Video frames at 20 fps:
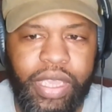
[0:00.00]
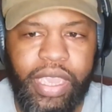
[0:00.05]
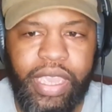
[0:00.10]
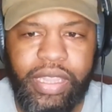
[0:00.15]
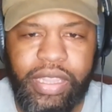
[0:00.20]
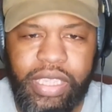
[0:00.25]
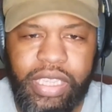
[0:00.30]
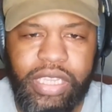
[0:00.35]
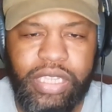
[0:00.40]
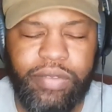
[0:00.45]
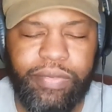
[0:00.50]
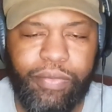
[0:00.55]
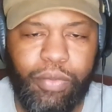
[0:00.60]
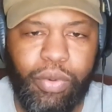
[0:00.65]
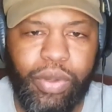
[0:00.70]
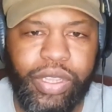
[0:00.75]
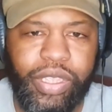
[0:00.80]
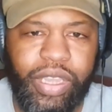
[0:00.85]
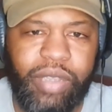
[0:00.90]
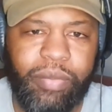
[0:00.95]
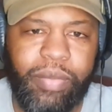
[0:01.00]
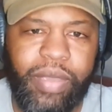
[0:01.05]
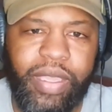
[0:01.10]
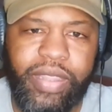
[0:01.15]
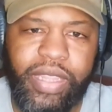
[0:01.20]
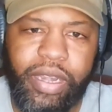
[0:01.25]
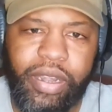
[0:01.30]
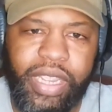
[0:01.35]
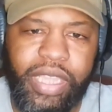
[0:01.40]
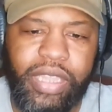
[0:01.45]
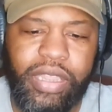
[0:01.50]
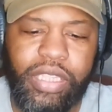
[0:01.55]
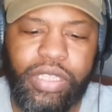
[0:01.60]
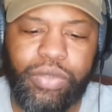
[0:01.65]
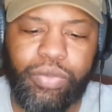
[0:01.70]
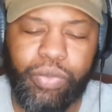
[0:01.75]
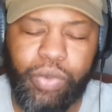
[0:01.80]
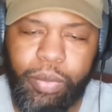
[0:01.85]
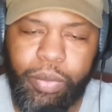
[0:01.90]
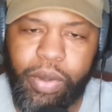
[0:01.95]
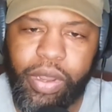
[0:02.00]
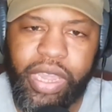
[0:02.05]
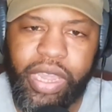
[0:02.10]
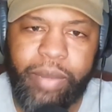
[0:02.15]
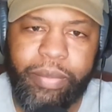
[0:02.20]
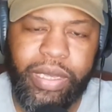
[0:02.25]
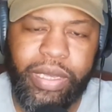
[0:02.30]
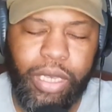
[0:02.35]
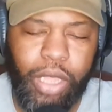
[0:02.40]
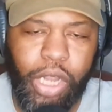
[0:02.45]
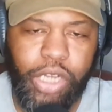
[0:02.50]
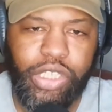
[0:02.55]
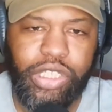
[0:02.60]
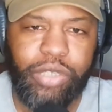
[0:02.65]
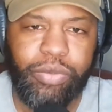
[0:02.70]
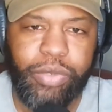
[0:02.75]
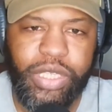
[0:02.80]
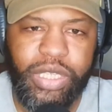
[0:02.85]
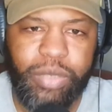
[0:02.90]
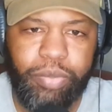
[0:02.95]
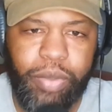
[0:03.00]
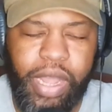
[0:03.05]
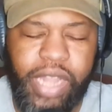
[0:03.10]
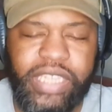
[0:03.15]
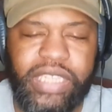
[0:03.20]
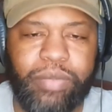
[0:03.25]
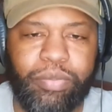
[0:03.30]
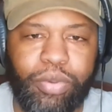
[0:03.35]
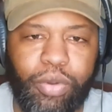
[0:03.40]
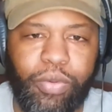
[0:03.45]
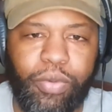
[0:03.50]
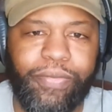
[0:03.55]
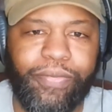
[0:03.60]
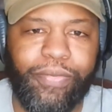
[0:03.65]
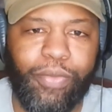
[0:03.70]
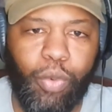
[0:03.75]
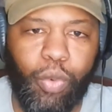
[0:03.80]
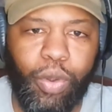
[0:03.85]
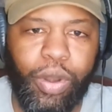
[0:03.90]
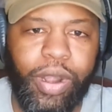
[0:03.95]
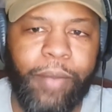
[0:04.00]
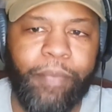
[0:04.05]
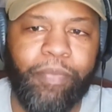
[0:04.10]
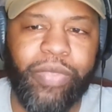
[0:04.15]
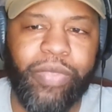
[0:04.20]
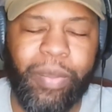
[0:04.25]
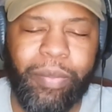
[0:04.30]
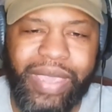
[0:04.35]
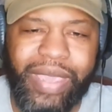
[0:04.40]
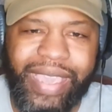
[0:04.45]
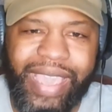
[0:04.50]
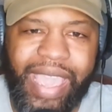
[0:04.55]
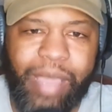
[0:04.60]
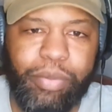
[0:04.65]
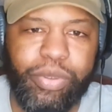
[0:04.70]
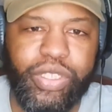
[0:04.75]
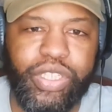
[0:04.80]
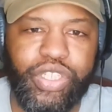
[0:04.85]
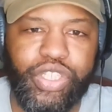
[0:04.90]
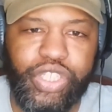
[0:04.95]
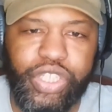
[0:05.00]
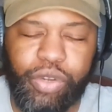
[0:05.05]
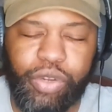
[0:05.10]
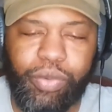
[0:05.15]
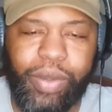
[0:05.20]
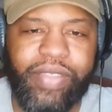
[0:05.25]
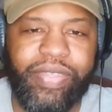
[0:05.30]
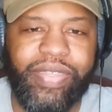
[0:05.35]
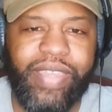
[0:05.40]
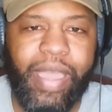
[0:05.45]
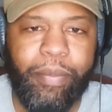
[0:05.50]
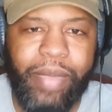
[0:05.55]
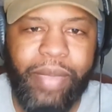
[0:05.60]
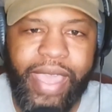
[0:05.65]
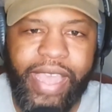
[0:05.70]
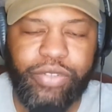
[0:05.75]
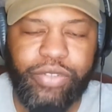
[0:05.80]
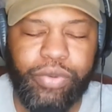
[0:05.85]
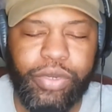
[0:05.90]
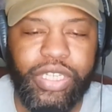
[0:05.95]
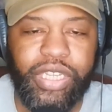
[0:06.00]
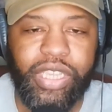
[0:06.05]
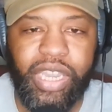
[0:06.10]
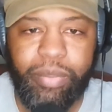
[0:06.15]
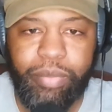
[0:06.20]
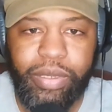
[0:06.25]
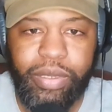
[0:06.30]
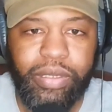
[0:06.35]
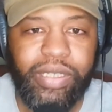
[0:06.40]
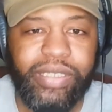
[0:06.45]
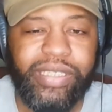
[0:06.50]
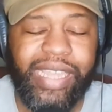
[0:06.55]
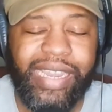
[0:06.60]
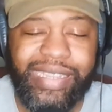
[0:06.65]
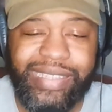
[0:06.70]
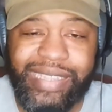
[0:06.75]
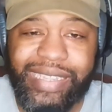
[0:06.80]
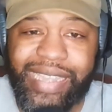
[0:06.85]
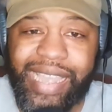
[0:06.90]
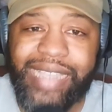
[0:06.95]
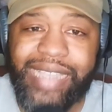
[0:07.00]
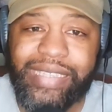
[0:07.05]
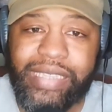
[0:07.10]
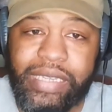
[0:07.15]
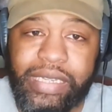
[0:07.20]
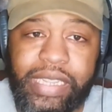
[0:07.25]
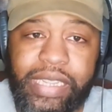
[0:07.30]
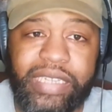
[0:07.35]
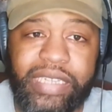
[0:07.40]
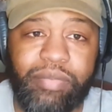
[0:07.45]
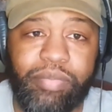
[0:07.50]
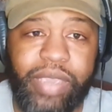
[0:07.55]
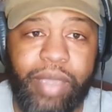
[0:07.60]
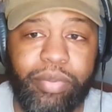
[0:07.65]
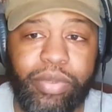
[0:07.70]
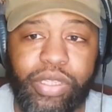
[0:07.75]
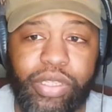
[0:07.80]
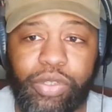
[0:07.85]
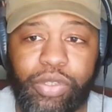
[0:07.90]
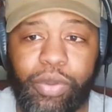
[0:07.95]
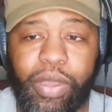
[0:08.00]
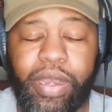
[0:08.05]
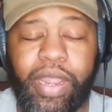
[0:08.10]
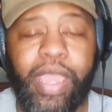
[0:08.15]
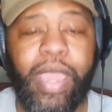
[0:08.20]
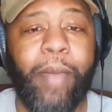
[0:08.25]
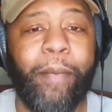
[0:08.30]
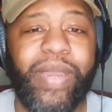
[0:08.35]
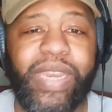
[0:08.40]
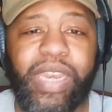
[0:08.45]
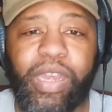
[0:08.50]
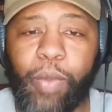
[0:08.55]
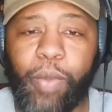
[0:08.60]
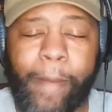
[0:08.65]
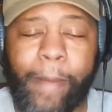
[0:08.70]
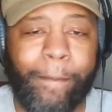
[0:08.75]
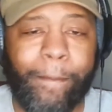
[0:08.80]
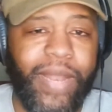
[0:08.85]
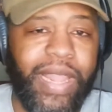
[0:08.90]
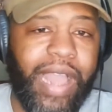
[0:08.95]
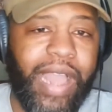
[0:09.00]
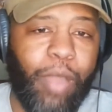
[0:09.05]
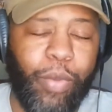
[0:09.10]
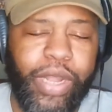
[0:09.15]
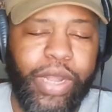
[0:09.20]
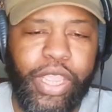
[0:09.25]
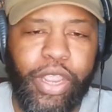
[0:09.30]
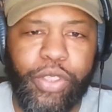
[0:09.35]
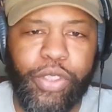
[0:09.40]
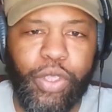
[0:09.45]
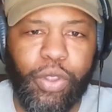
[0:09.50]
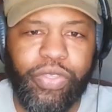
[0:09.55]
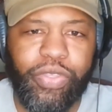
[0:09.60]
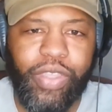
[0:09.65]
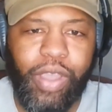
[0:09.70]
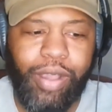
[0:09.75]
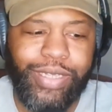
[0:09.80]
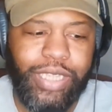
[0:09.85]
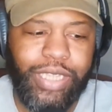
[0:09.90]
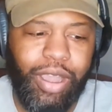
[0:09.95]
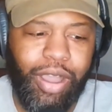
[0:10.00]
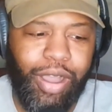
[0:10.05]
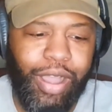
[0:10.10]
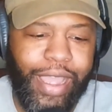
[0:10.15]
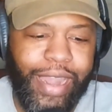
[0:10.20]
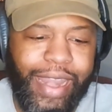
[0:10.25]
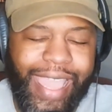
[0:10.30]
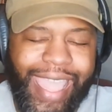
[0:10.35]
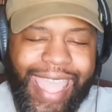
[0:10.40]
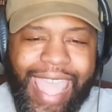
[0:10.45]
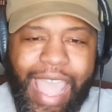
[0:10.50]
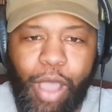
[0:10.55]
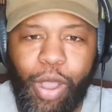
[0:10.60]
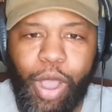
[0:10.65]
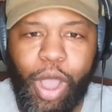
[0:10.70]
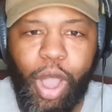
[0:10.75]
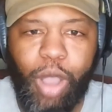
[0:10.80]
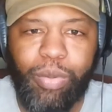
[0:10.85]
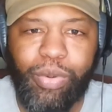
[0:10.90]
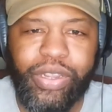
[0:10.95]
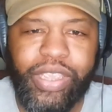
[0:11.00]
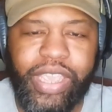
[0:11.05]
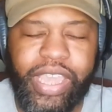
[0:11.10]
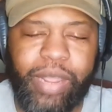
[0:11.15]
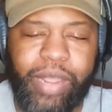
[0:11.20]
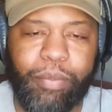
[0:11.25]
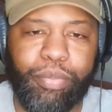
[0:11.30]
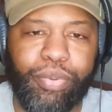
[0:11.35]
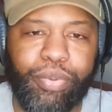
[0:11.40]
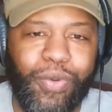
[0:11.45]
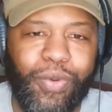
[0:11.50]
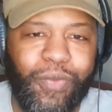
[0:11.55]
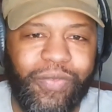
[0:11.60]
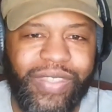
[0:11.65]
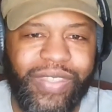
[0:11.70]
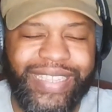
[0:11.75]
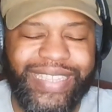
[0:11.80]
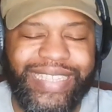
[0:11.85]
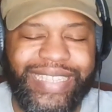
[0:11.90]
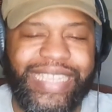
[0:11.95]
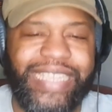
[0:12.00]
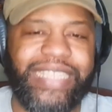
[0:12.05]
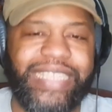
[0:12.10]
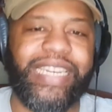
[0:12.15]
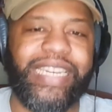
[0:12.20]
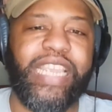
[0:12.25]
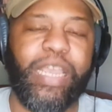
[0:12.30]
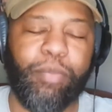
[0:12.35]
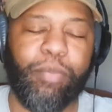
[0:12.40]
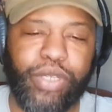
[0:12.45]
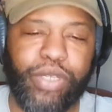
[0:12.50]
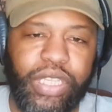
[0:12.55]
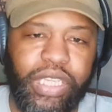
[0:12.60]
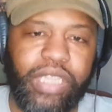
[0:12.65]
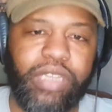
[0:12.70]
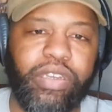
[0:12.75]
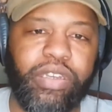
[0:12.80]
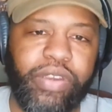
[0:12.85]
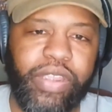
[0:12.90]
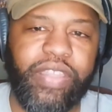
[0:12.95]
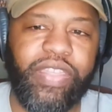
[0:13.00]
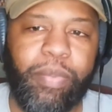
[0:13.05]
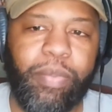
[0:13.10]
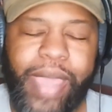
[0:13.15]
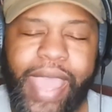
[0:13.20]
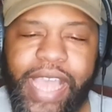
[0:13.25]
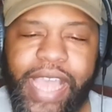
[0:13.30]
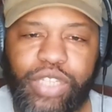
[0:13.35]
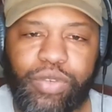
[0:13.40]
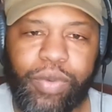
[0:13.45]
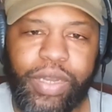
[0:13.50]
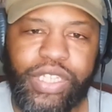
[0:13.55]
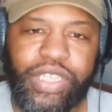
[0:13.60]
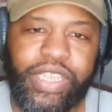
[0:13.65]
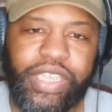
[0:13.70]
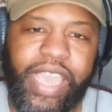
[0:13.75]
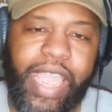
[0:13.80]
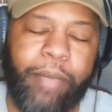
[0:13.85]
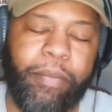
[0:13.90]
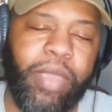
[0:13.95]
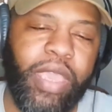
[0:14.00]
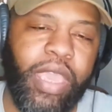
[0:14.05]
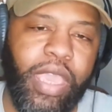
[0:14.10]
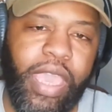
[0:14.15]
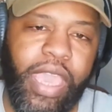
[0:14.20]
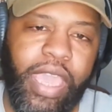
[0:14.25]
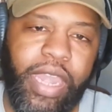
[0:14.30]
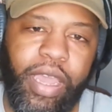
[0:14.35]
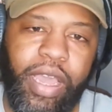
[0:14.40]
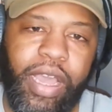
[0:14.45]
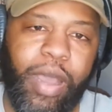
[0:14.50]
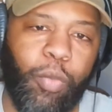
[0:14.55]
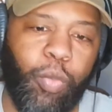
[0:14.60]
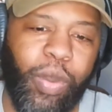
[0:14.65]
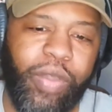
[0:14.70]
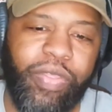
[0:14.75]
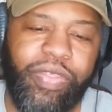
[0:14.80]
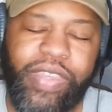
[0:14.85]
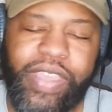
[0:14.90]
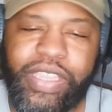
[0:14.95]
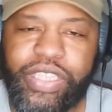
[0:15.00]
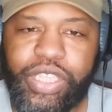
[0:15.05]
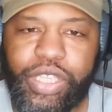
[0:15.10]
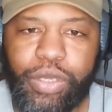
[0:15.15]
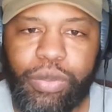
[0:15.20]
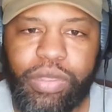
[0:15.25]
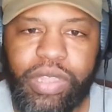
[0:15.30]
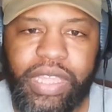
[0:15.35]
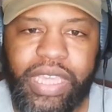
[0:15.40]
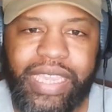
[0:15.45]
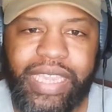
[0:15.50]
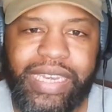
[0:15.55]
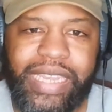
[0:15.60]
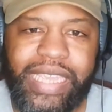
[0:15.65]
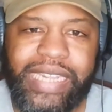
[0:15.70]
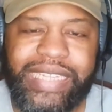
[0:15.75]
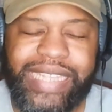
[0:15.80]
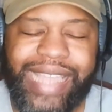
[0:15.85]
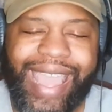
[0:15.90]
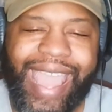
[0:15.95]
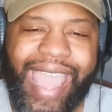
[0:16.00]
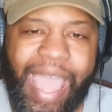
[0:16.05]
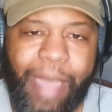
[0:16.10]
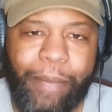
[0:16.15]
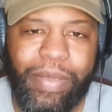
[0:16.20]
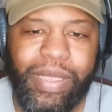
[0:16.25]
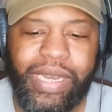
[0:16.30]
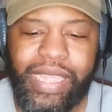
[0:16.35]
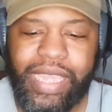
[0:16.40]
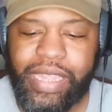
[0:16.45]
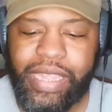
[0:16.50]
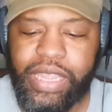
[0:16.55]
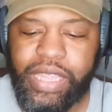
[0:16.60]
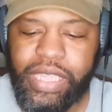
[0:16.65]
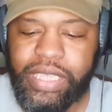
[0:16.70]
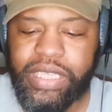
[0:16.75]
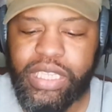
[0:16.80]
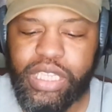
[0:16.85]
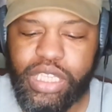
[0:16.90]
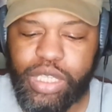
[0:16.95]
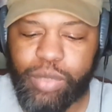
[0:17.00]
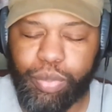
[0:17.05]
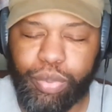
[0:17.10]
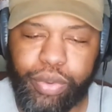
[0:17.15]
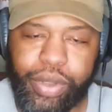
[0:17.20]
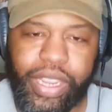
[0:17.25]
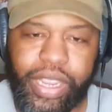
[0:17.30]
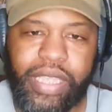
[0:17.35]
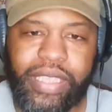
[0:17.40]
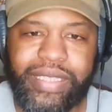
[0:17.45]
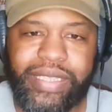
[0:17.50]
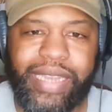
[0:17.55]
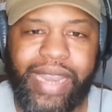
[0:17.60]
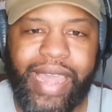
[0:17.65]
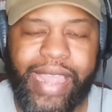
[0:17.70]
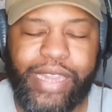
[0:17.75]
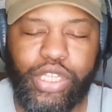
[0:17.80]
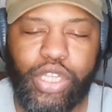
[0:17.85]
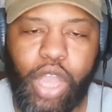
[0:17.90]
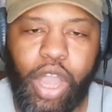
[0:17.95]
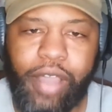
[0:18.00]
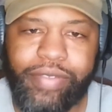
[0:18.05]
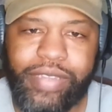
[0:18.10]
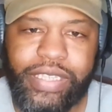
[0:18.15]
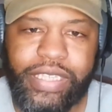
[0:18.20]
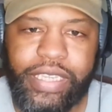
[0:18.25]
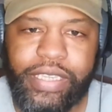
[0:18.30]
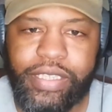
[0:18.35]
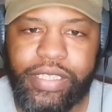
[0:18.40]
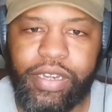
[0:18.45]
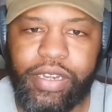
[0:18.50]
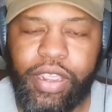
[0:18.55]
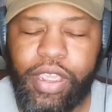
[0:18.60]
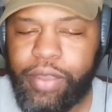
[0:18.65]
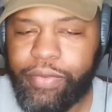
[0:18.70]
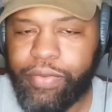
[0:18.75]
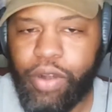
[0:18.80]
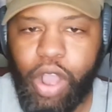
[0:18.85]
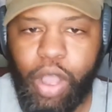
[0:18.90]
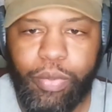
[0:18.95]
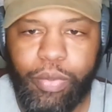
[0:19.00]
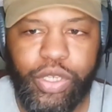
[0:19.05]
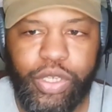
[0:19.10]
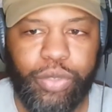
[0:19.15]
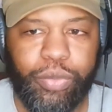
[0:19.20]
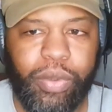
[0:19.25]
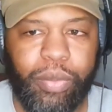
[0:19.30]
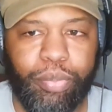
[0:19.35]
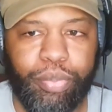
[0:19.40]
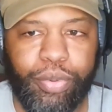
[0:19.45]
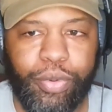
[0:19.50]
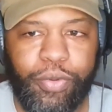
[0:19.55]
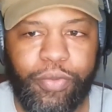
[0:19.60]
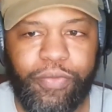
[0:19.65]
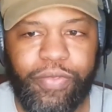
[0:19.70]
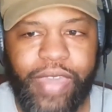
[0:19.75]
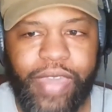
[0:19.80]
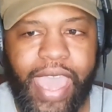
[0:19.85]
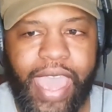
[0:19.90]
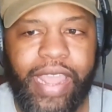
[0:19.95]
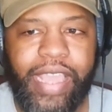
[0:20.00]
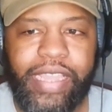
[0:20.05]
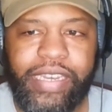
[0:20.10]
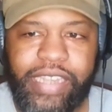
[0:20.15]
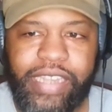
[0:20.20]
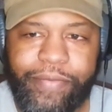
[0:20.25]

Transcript: And these four young men that are in this room are going to be largely responsible for being able to generate that pass rush and going to be looked at as the guys that need to be able to do it. But anyway, I want to hear your thoughts on how Auburn can improve this season, particularly in the pass rush game, and what things do you think need to happen in this spring/off season for Auburn to improve that?